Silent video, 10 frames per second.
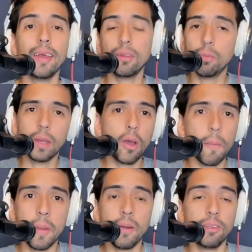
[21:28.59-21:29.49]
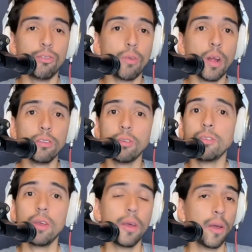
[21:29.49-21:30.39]
and to become better instructors
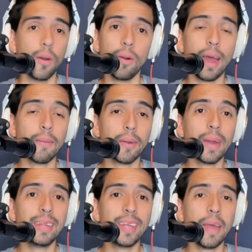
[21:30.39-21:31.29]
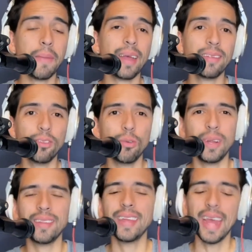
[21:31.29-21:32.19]
or have a great time as
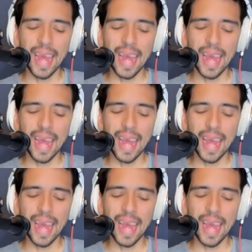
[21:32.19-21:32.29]
students.